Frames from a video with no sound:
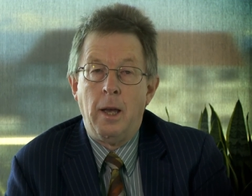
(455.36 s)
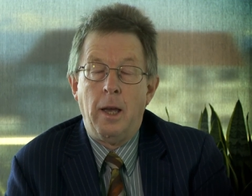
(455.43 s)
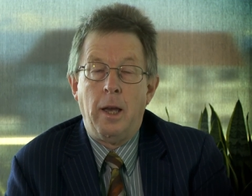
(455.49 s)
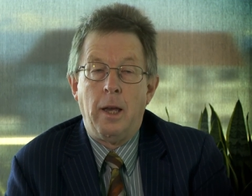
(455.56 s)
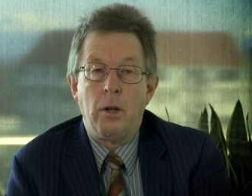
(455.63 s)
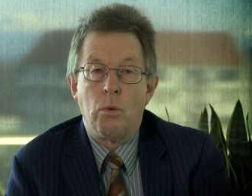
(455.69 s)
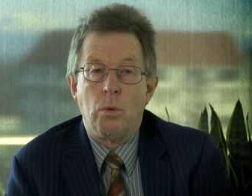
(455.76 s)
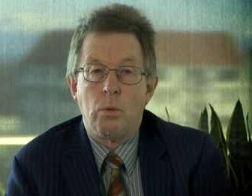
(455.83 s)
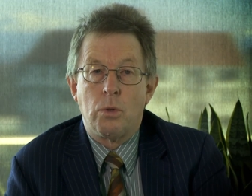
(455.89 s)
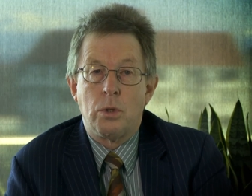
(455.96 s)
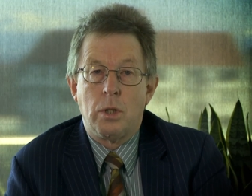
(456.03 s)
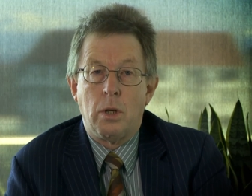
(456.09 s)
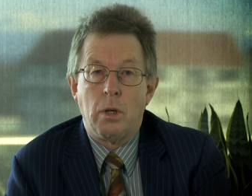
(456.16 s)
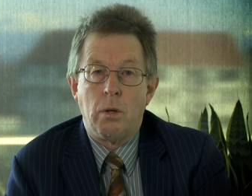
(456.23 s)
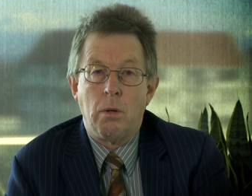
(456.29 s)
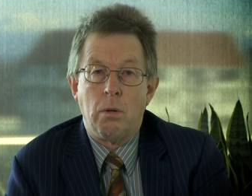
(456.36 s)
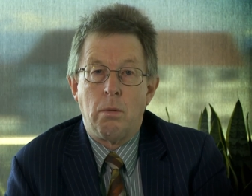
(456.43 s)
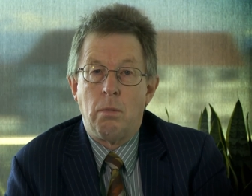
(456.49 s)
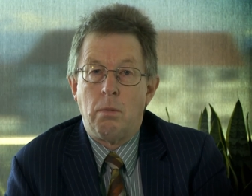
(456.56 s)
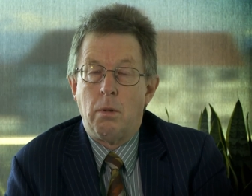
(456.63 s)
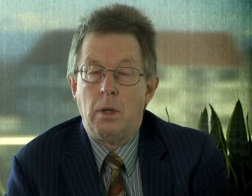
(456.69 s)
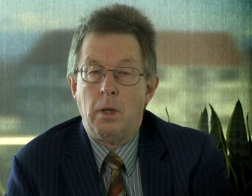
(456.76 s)
and
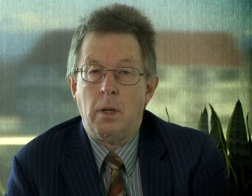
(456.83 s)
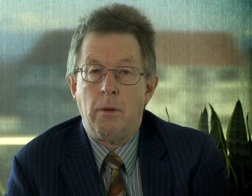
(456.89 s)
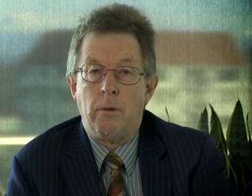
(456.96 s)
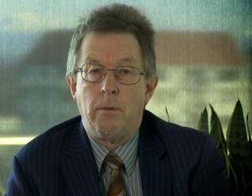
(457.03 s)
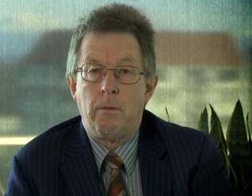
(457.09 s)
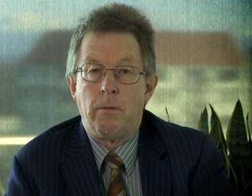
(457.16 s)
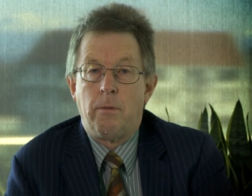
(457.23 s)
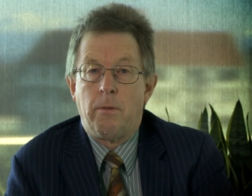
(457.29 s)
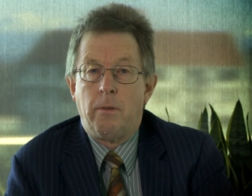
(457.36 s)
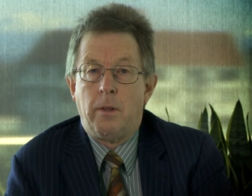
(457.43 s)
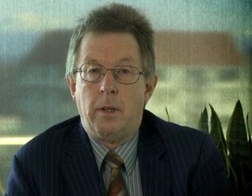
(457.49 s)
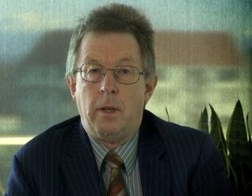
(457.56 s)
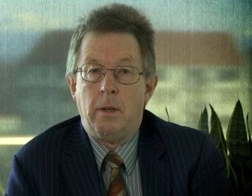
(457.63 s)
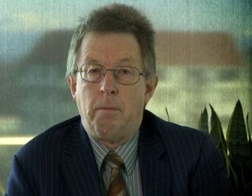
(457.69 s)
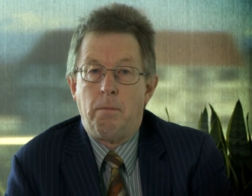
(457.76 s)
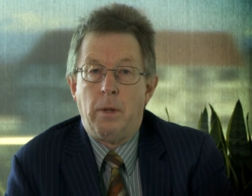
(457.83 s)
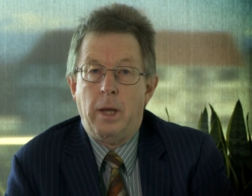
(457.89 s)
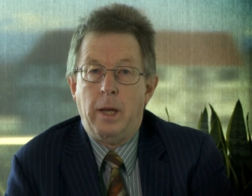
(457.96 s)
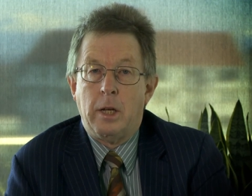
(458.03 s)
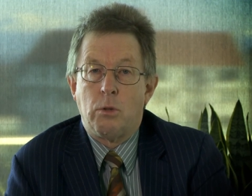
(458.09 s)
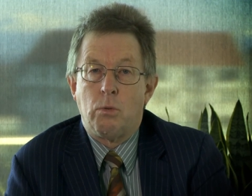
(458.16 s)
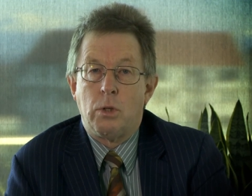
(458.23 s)
also if the, the
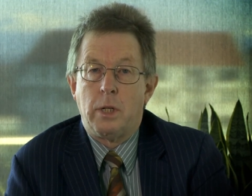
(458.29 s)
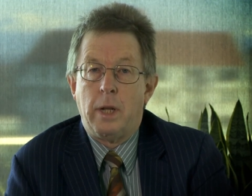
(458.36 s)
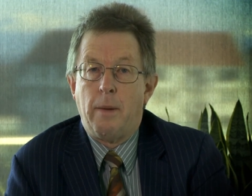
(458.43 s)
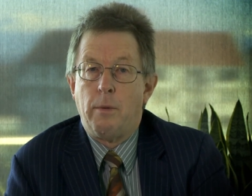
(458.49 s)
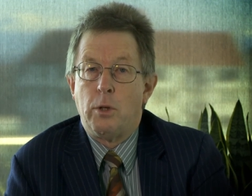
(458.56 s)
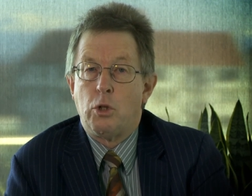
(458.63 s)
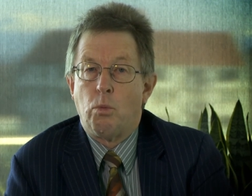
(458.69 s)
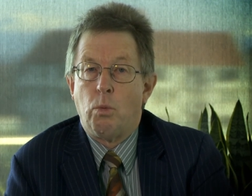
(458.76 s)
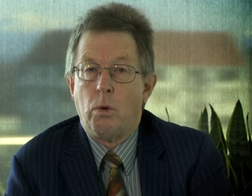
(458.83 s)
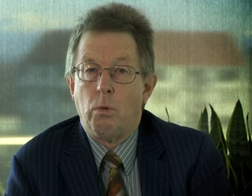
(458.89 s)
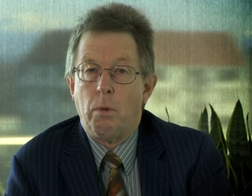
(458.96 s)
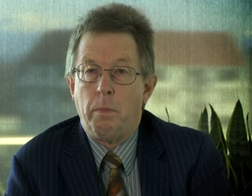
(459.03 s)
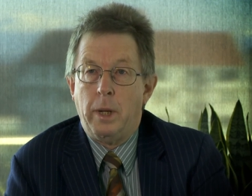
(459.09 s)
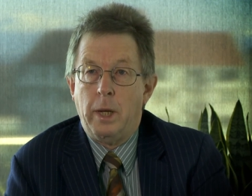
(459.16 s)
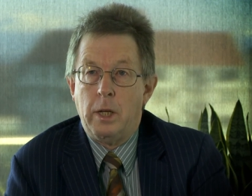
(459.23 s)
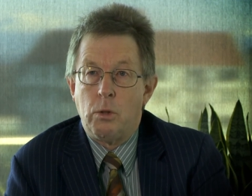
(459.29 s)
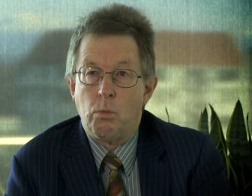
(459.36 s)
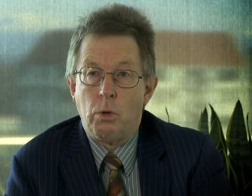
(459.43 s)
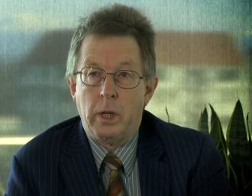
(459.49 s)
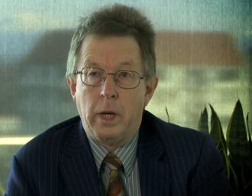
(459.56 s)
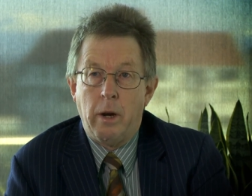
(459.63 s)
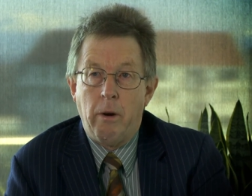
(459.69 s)
house was damaged or what repairs
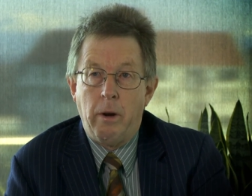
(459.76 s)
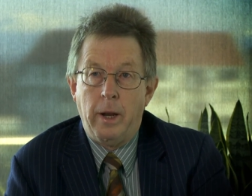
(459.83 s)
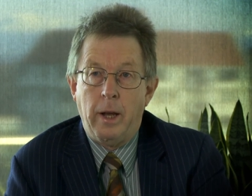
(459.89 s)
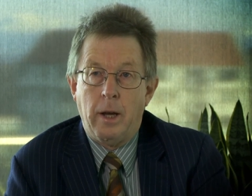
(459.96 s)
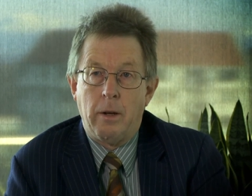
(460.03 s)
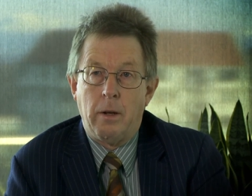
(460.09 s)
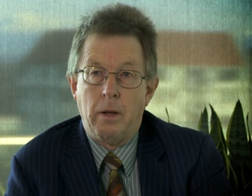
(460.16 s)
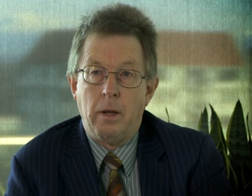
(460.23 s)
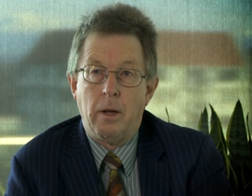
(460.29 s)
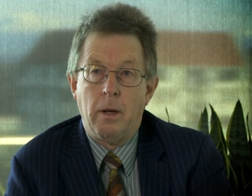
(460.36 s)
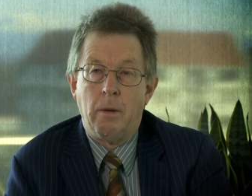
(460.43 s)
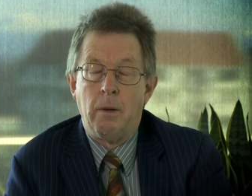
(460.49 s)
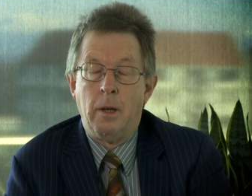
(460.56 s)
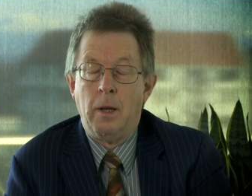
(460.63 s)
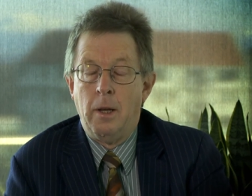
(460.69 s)
were carried out. Now,